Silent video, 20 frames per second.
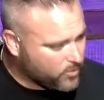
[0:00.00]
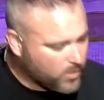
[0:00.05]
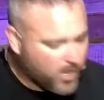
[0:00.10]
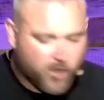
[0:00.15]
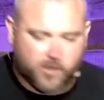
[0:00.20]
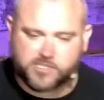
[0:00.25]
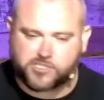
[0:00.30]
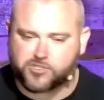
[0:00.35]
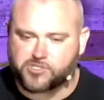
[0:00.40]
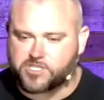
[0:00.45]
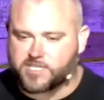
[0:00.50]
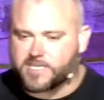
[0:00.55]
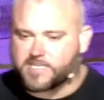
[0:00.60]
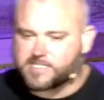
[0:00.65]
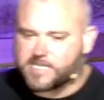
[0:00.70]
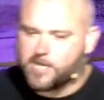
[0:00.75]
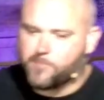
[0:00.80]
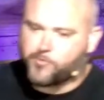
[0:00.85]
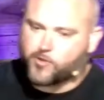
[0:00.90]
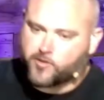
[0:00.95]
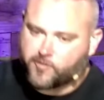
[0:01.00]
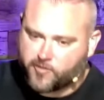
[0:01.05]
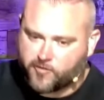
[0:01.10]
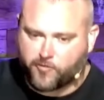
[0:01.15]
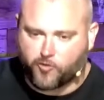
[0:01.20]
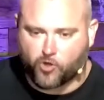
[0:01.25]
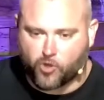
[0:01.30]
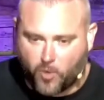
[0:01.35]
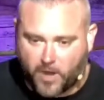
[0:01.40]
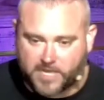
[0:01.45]
We always use the example of
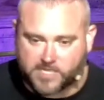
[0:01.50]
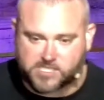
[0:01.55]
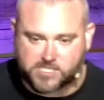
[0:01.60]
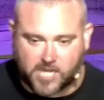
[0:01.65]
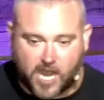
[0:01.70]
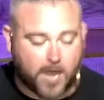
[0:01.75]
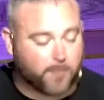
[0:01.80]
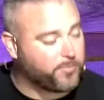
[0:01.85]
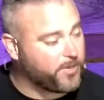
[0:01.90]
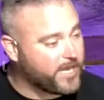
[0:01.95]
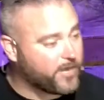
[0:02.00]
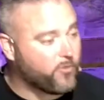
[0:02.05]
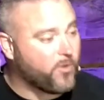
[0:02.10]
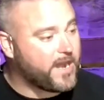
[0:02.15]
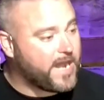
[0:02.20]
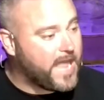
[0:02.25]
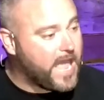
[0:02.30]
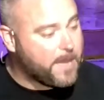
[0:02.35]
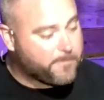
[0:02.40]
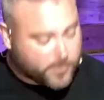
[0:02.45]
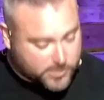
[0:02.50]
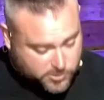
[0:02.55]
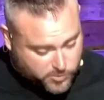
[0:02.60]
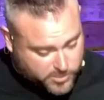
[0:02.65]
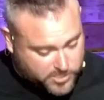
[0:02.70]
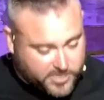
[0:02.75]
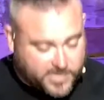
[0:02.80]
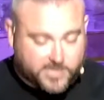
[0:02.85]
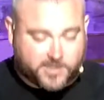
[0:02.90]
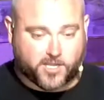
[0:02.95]
the four-way stop. Like, what happens
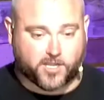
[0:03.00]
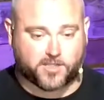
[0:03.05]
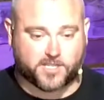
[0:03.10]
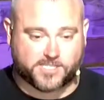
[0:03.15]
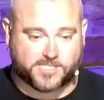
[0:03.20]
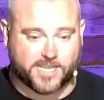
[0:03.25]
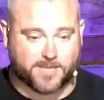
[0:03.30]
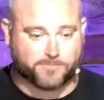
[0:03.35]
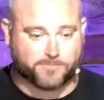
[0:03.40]
when you get there at the